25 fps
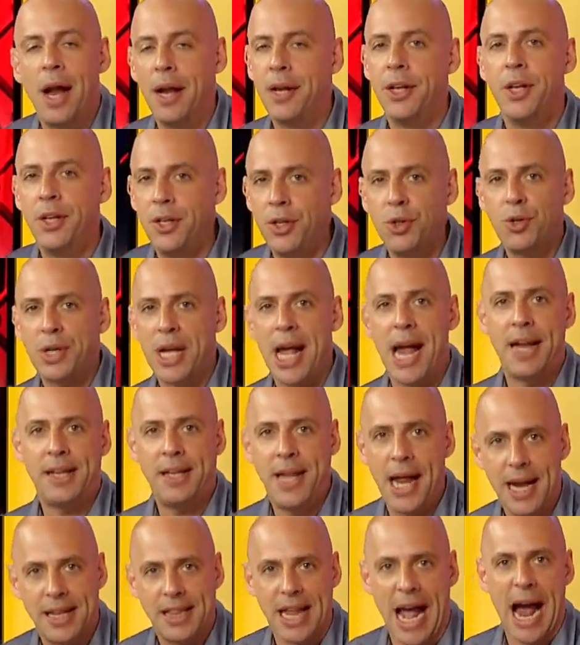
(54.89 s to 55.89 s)
I mean, you can't
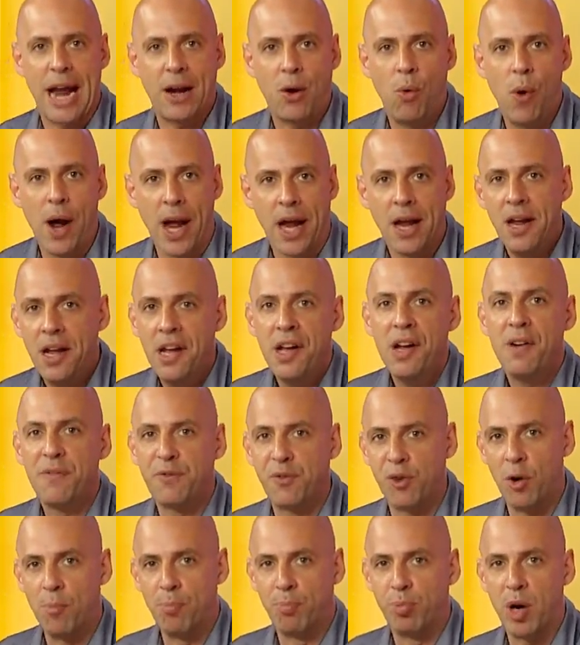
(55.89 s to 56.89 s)
take that away
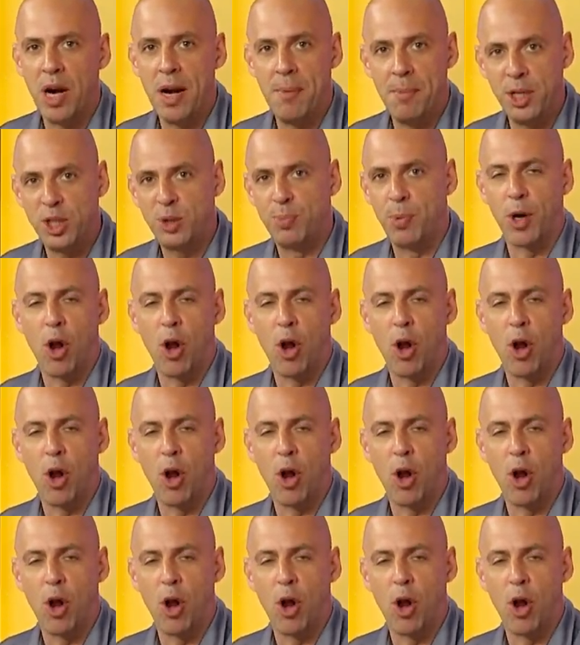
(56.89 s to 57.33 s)
from Brimage.